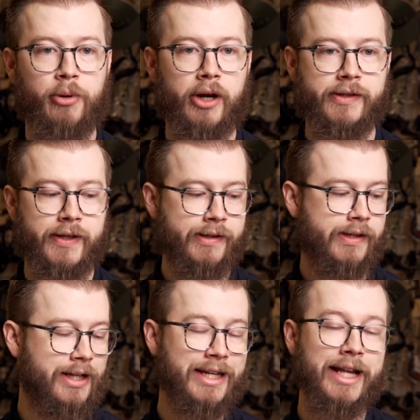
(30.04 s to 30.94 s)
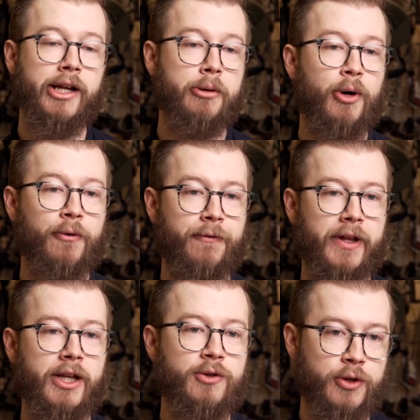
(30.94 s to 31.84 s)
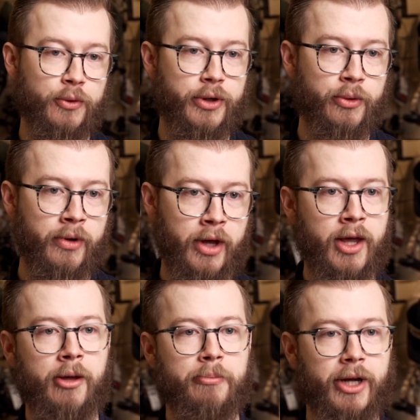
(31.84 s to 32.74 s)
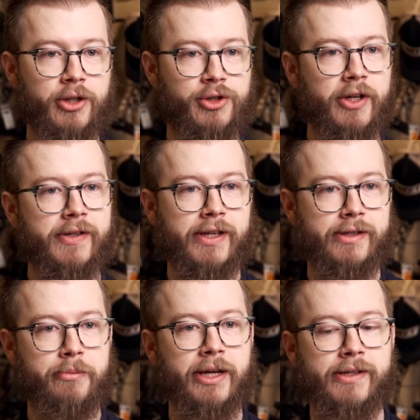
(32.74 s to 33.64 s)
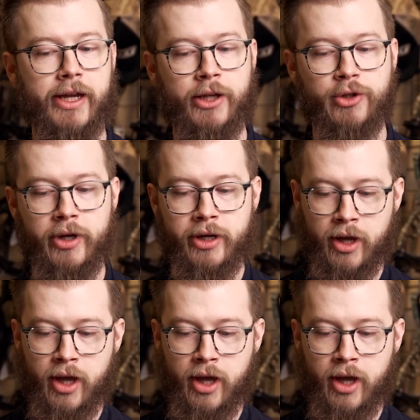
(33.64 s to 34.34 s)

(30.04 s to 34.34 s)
process and getting a bow fitted to you. But just as a basic entry,